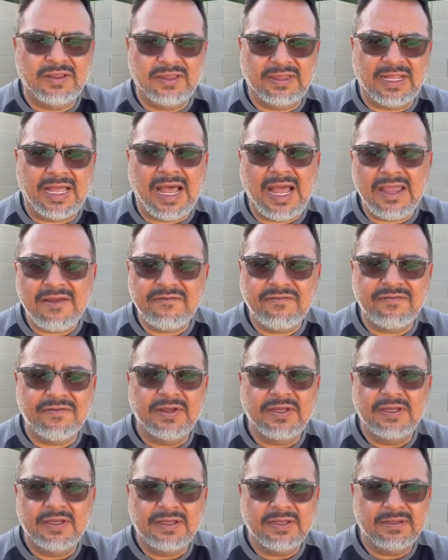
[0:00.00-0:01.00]

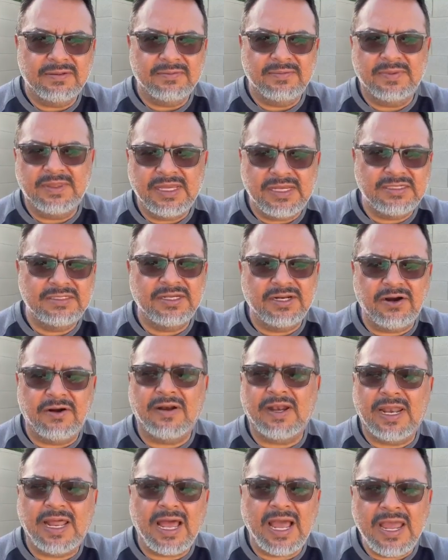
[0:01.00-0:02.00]
life, things in
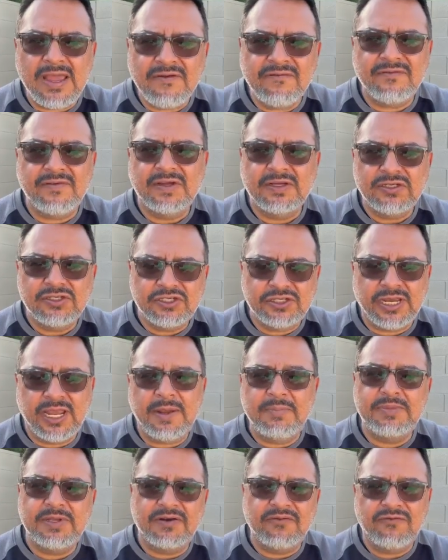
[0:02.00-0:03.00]
our life
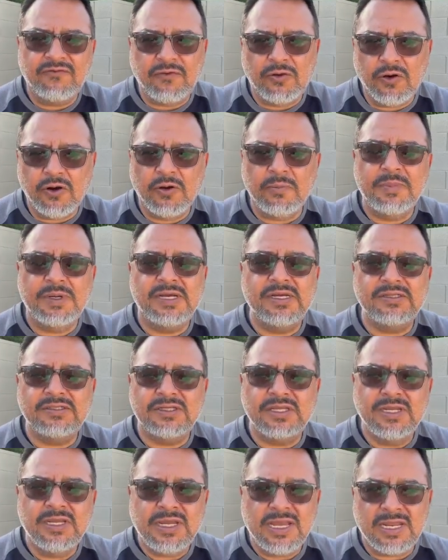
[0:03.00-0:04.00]
shaped and formed
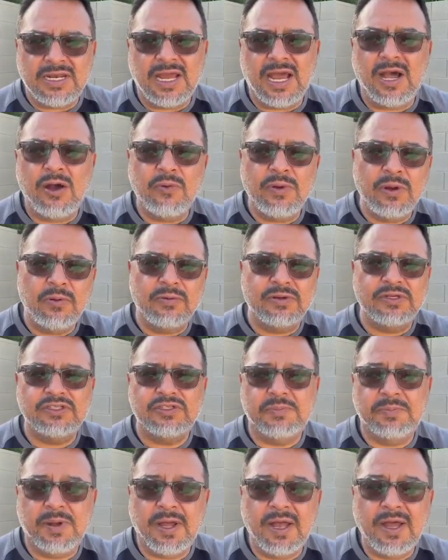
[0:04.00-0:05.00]
us, and how we
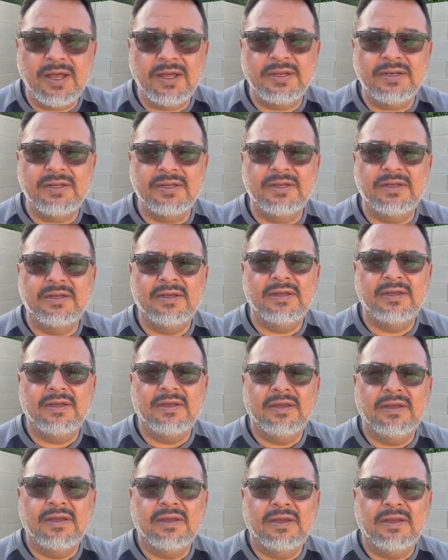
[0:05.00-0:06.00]
respond.
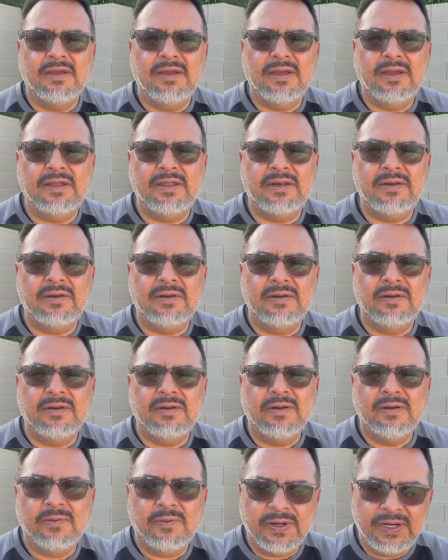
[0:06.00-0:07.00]
And
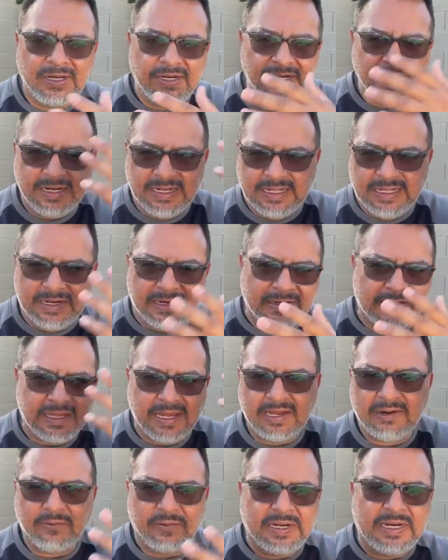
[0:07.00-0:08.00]
we need to clear
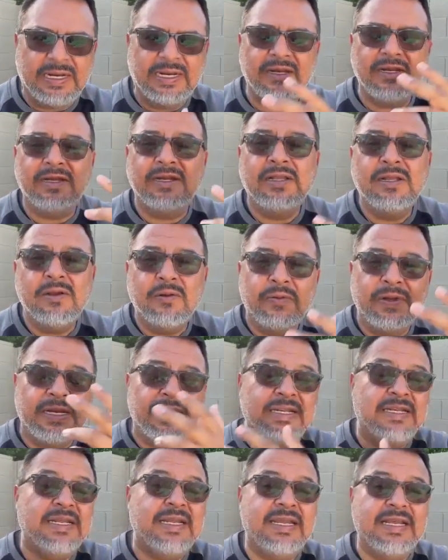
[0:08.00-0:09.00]
that. We need to
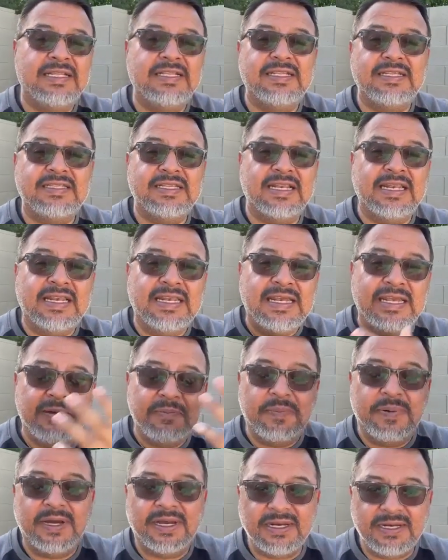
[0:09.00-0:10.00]
hit the
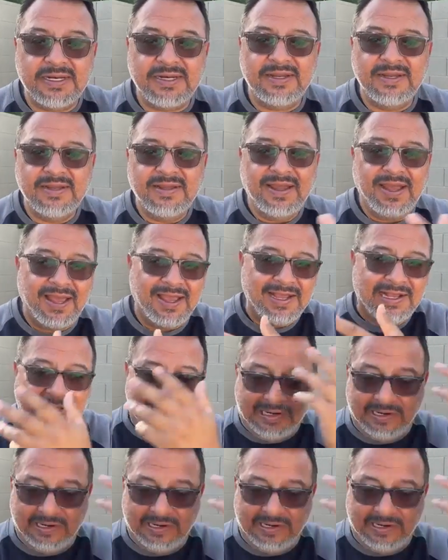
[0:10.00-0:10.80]
delete button and